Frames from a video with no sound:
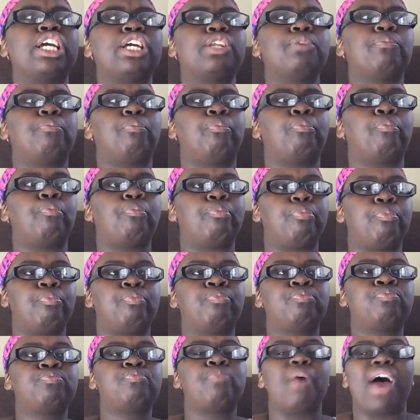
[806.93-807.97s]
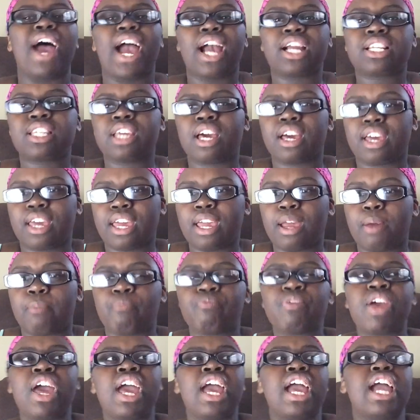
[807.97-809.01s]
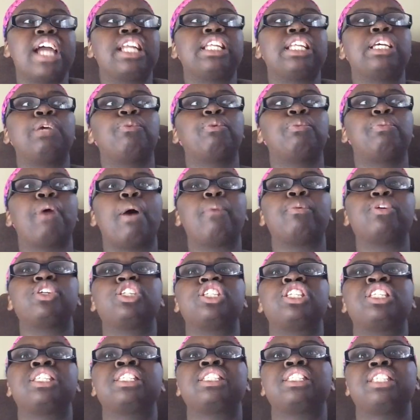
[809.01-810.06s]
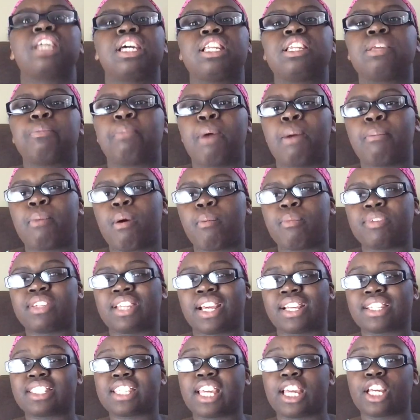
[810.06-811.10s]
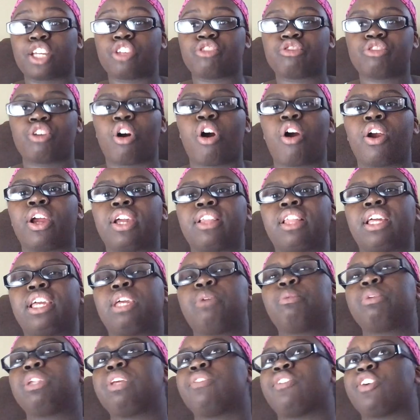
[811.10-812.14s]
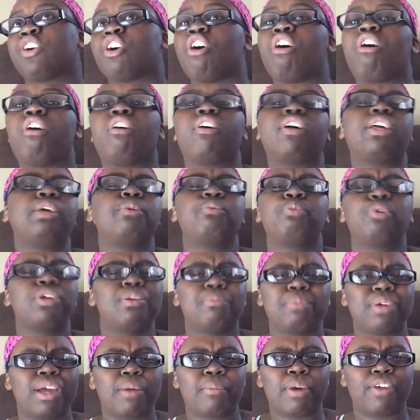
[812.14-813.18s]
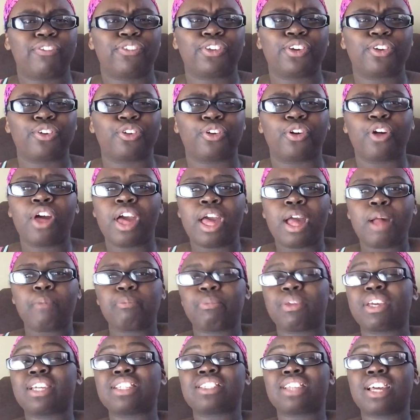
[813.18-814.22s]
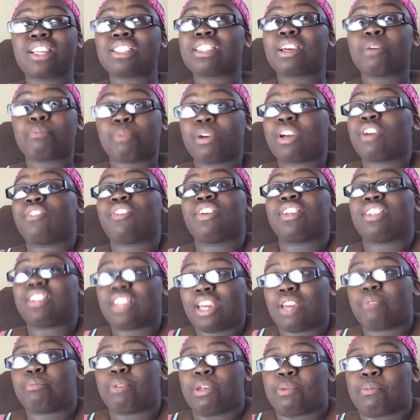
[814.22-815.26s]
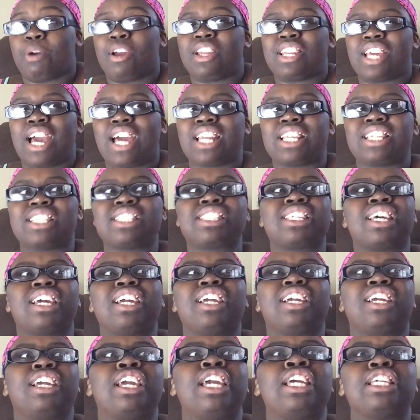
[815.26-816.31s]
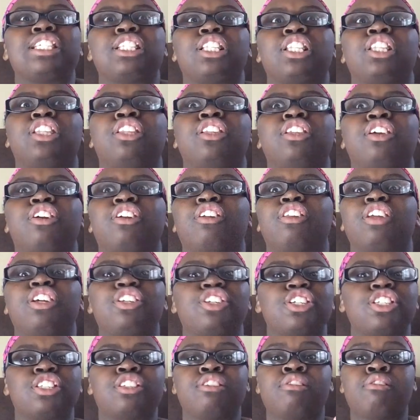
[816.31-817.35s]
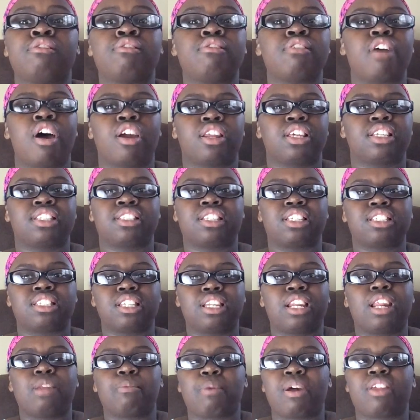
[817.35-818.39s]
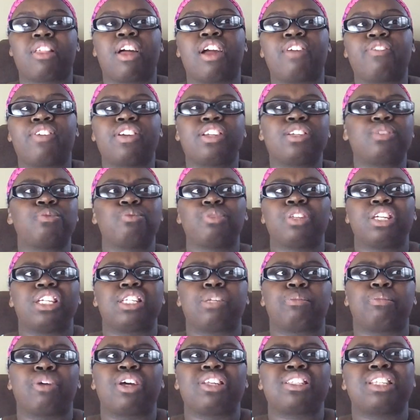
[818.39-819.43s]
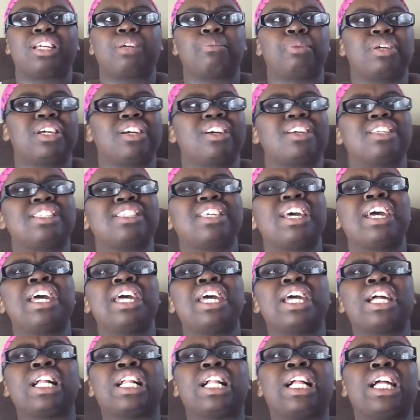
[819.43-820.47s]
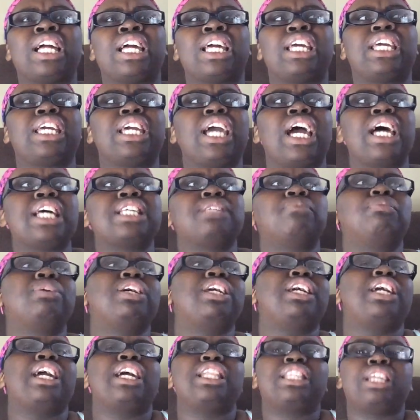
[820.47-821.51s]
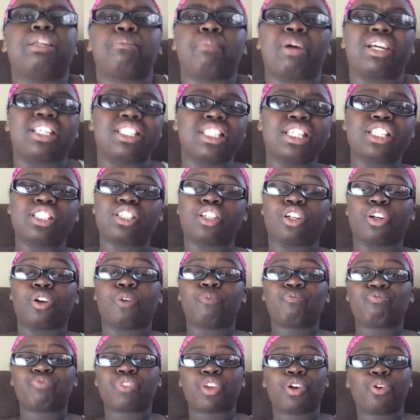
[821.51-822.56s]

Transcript: get back to him, and he would probably send my mom a text saying sorry. Like, he wouldn't even call. He wouldn't be at my funeral, because that's how big of a deadbeat my dad is. Like, he's literally just not existent in my life, and it's really depressing, because he has me, and then my sister,